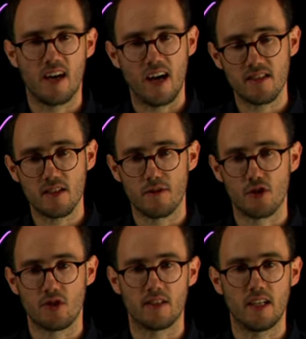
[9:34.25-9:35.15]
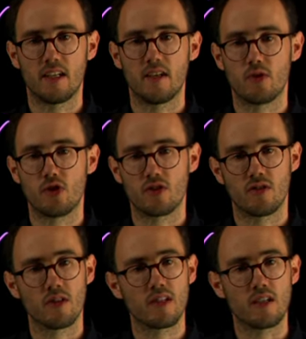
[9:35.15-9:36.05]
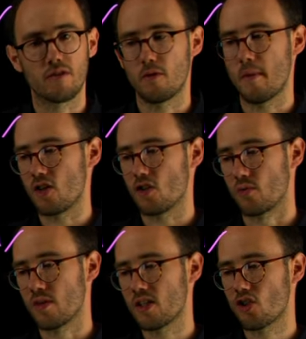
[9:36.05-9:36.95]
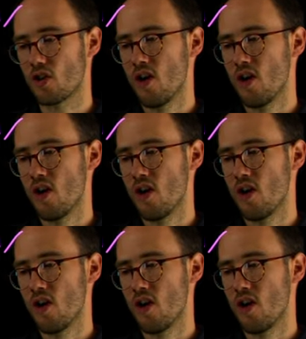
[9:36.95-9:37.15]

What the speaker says: insufficient data which is not information rich,